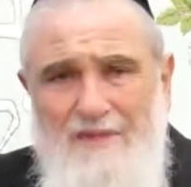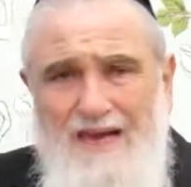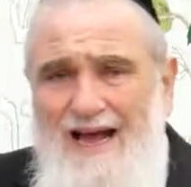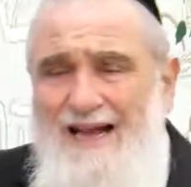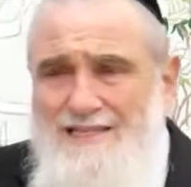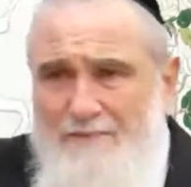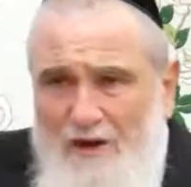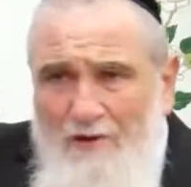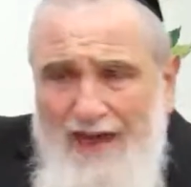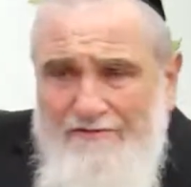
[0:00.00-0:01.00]
the concept
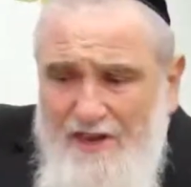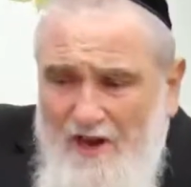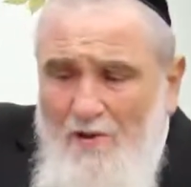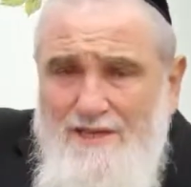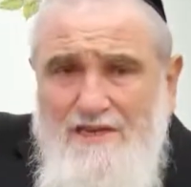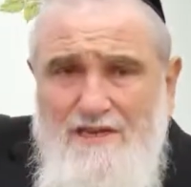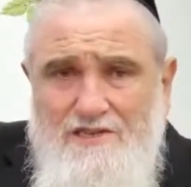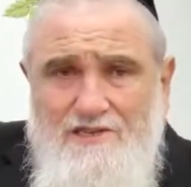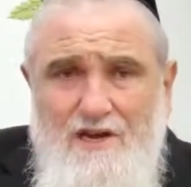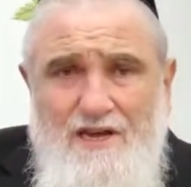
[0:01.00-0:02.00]
that we have to go into the
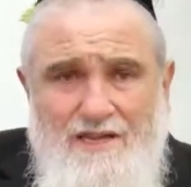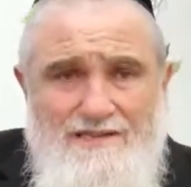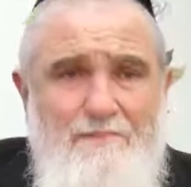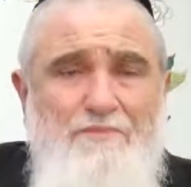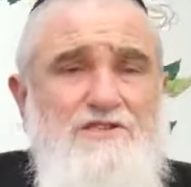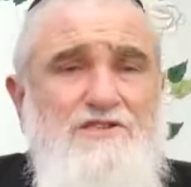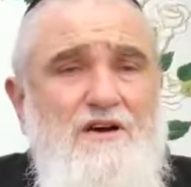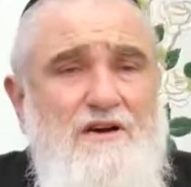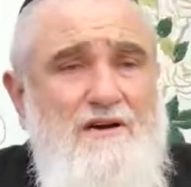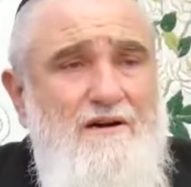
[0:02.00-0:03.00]
Sukkah, the simple
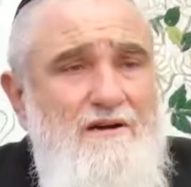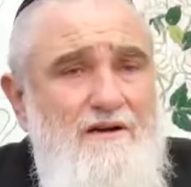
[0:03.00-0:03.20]
Sukkah.